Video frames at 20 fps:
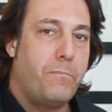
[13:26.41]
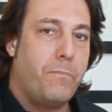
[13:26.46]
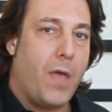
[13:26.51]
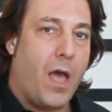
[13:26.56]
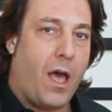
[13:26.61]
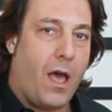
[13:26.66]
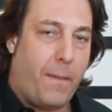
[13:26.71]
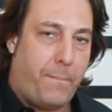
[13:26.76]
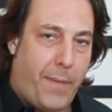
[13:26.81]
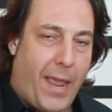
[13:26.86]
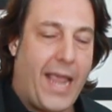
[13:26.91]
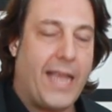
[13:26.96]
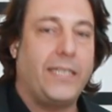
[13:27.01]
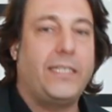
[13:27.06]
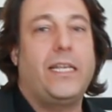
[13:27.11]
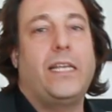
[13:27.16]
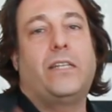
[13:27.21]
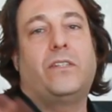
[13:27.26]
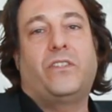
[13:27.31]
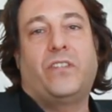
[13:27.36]
uh,
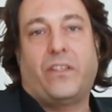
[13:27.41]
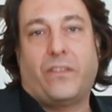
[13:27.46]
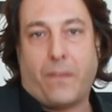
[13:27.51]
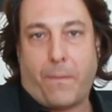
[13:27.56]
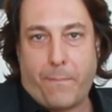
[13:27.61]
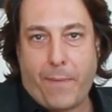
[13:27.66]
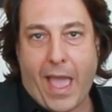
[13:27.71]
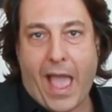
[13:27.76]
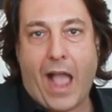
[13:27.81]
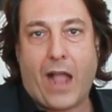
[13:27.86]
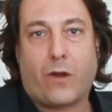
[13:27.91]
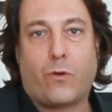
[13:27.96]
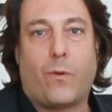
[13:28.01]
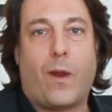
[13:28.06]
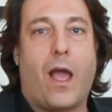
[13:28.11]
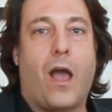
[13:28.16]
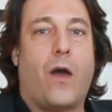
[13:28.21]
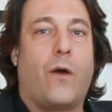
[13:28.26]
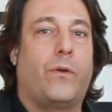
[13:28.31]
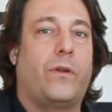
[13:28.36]
paintings in the
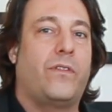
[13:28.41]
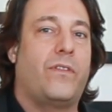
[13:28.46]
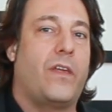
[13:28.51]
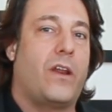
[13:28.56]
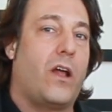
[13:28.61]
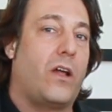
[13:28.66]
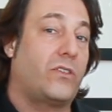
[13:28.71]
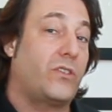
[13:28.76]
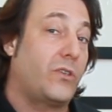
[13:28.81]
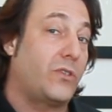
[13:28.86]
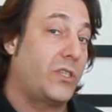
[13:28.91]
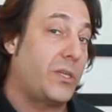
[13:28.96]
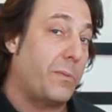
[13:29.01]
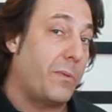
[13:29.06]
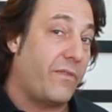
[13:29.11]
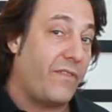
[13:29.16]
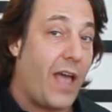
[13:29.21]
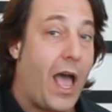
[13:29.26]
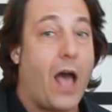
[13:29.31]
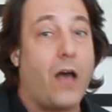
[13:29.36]
background and then also some
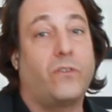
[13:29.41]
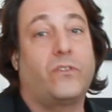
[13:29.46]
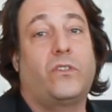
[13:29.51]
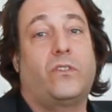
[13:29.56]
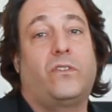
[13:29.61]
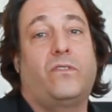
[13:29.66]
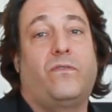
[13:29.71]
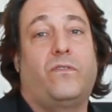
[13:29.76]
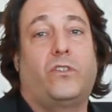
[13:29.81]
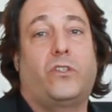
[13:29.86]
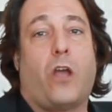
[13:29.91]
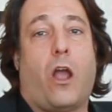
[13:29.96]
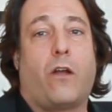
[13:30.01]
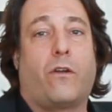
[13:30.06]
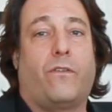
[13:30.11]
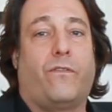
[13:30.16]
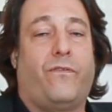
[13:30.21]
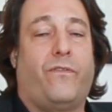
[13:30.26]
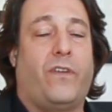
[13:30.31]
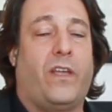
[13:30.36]
of Hauser's
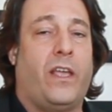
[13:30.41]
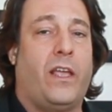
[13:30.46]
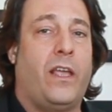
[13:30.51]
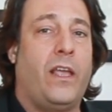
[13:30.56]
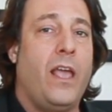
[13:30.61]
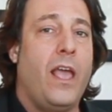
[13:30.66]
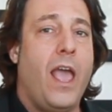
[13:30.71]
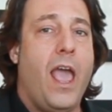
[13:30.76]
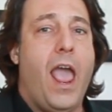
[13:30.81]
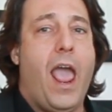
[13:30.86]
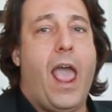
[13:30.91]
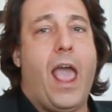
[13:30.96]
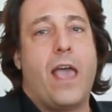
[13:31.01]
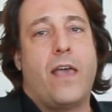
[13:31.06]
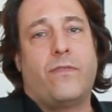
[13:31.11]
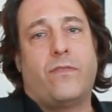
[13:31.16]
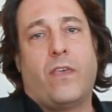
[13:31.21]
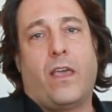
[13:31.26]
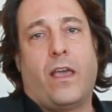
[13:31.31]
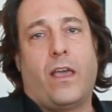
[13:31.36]
photography
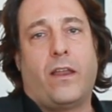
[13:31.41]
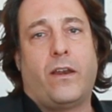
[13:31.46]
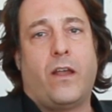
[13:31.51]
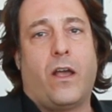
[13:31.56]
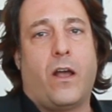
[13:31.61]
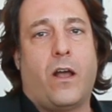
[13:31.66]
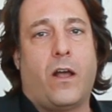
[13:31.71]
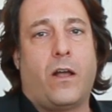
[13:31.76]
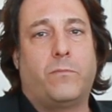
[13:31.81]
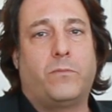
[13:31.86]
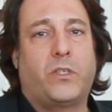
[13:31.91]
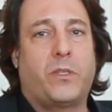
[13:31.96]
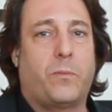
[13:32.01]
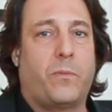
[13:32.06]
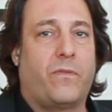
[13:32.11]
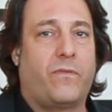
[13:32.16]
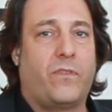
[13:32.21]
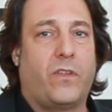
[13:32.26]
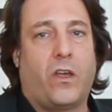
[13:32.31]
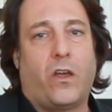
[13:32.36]
and then um, some
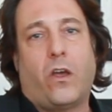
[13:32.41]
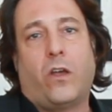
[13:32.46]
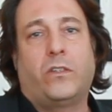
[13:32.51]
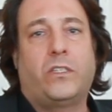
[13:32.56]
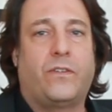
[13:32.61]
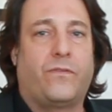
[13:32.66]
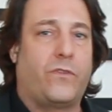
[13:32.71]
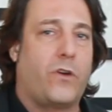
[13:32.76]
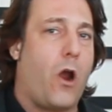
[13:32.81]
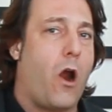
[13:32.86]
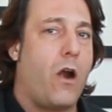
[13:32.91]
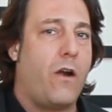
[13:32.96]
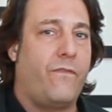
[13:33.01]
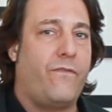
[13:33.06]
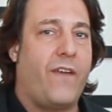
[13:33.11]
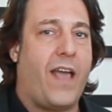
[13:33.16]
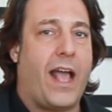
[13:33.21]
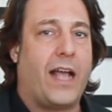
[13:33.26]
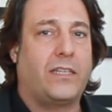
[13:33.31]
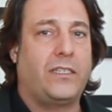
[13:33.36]
of the different
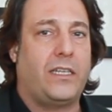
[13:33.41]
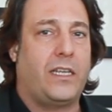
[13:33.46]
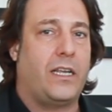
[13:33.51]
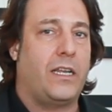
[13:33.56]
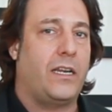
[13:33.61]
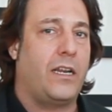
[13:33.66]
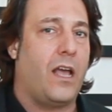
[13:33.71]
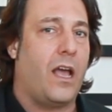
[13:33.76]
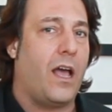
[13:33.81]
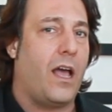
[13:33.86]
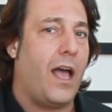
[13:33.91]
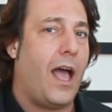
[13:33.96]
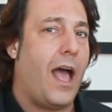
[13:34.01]
artifacts in uh,